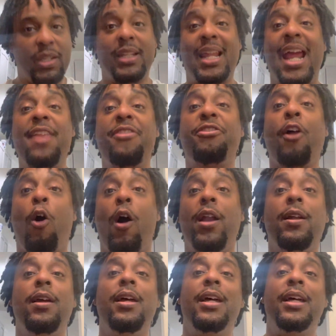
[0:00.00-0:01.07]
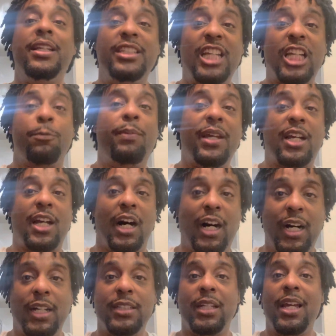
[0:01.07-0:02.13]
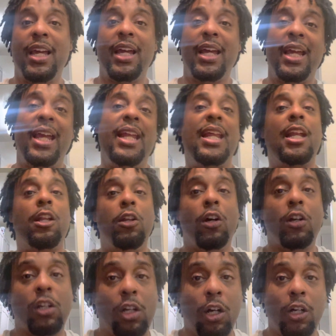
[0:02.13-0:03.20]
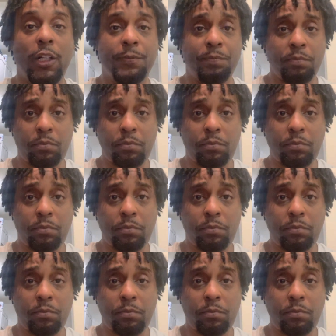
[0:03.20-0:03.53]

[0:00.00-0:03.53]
They thought just because he didn't look good